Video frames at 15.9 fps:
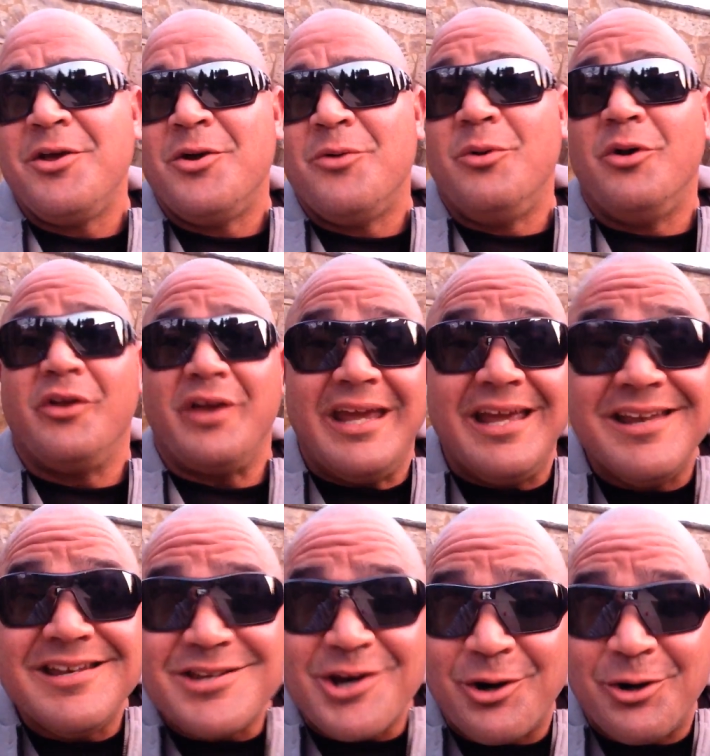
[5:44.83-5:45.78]
will
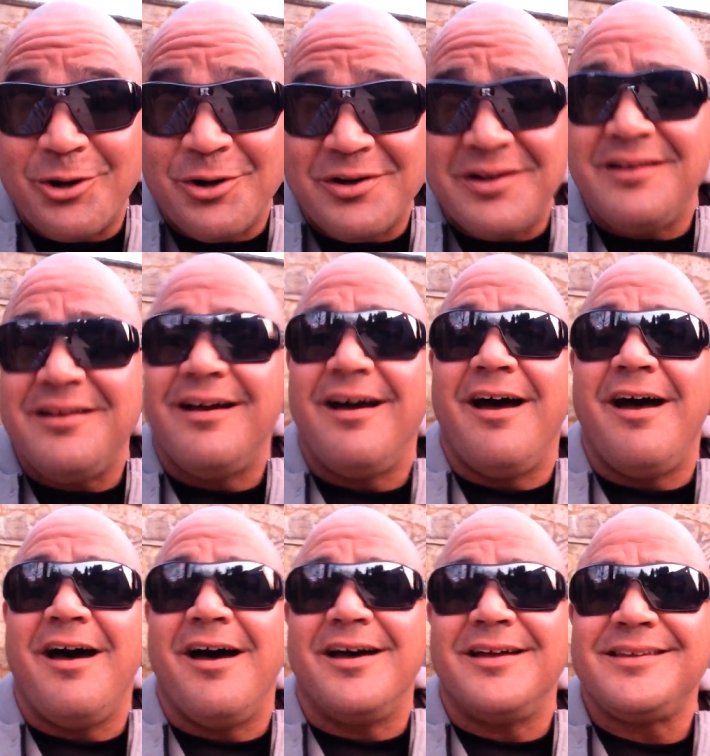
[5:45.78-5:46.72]
in turn
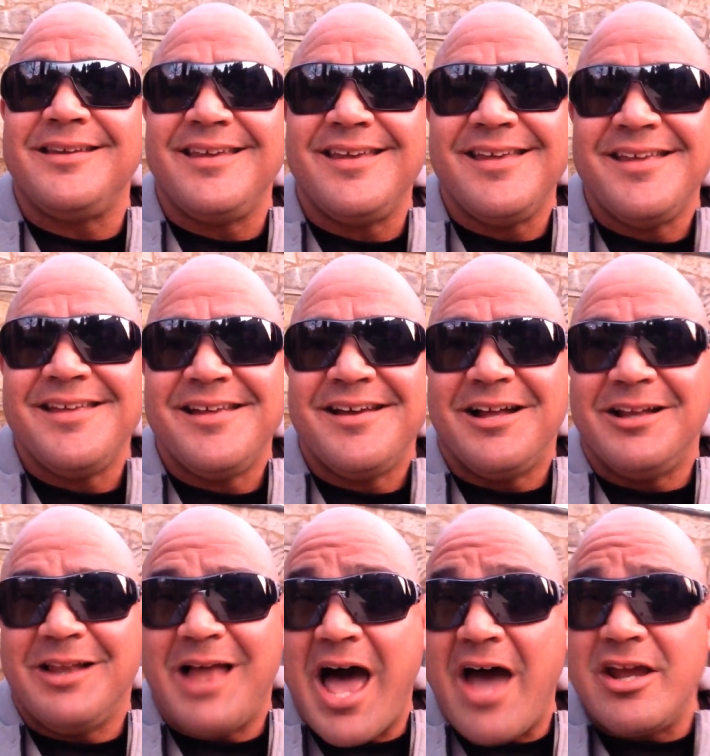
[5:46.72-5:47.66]

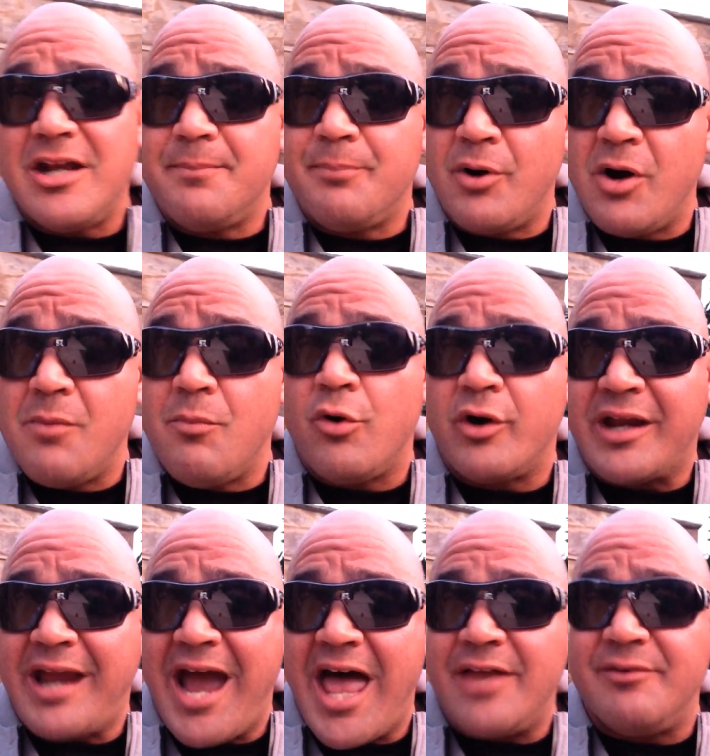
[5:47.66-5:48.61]
allow you to burn more
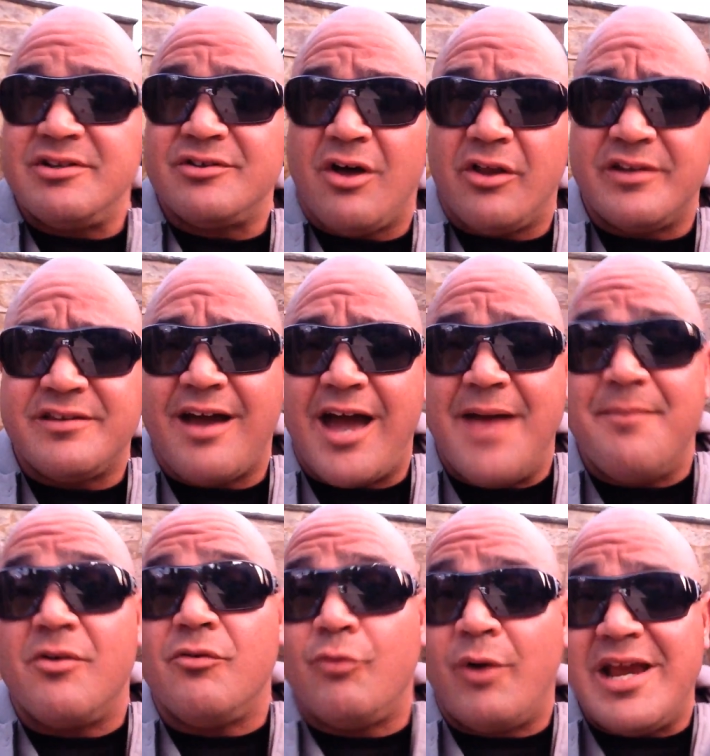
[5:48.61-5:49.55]
calories all the
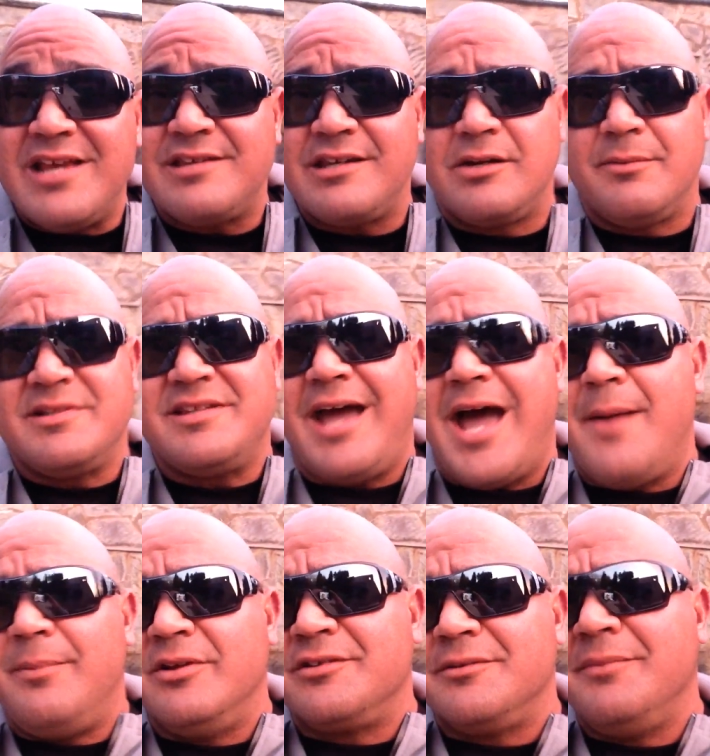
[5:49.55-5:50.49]
time, raising your
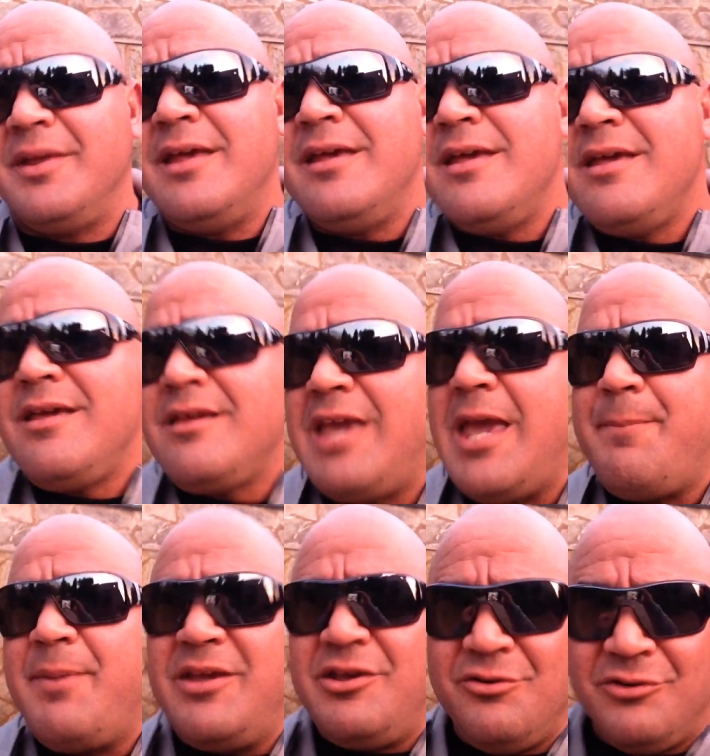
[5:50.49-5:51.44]
metabolism,
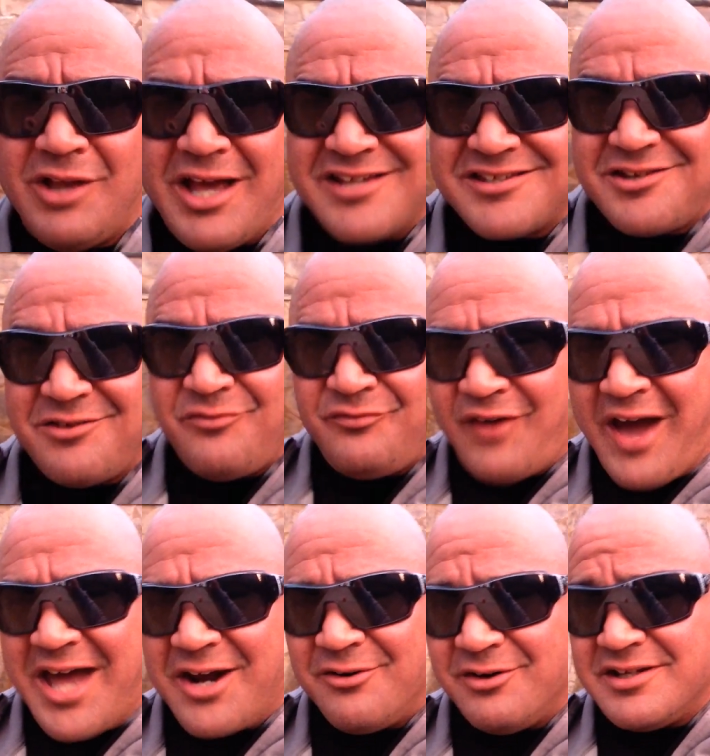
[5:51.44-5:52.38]
keeping you less
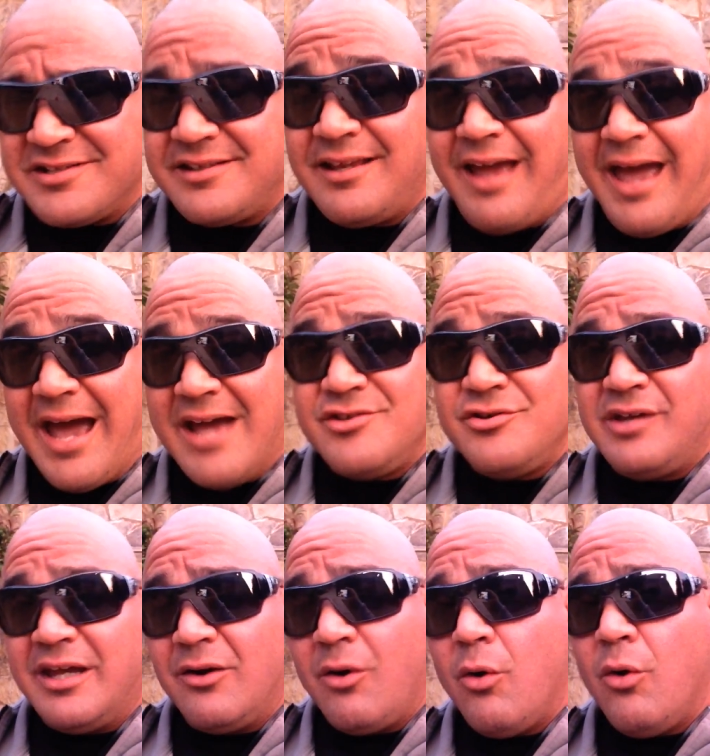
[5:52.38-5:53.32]
fatterist as you
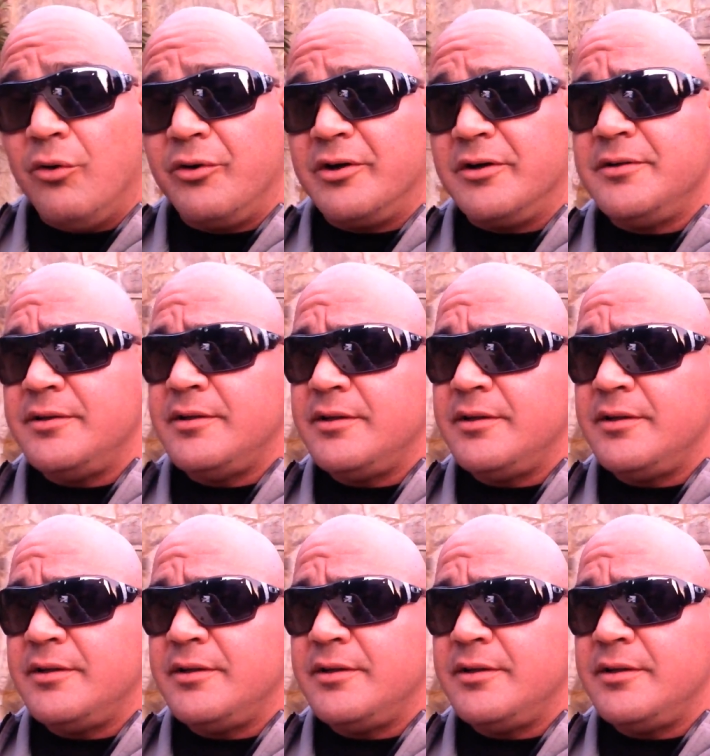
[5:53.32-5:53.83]
get older.